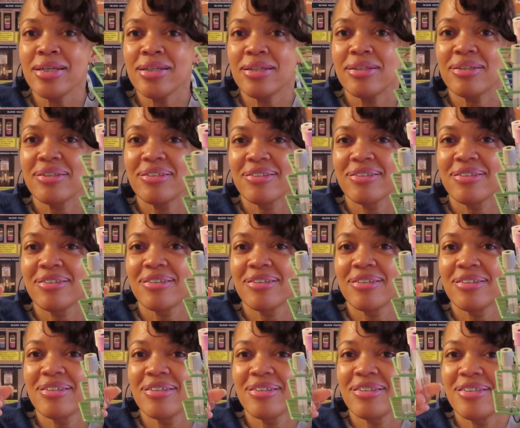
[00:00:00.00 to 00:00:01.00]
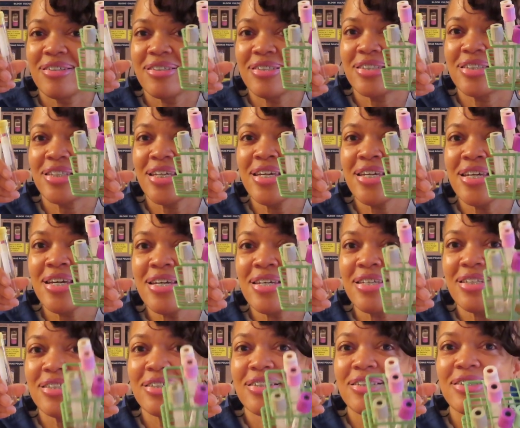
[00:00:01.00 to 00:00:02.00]
it? You see
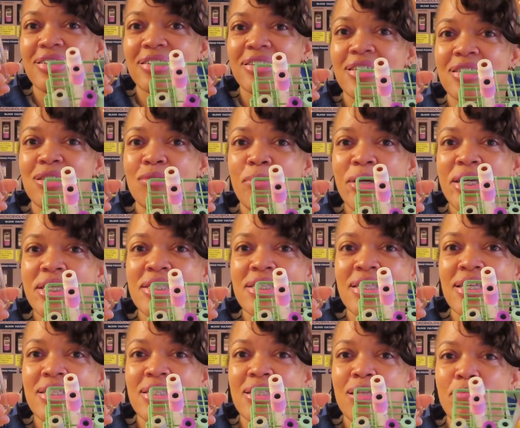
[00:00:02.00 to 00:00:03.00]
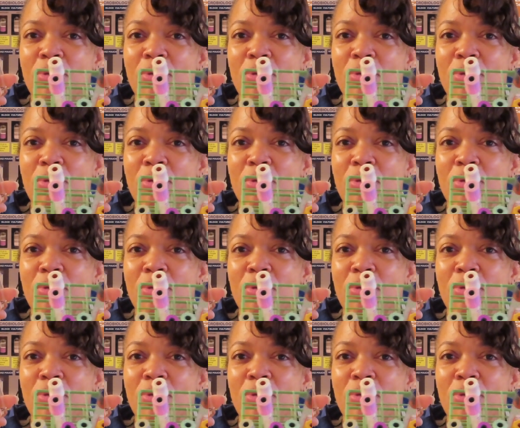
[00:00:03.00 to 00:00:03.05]
it? Does it make sense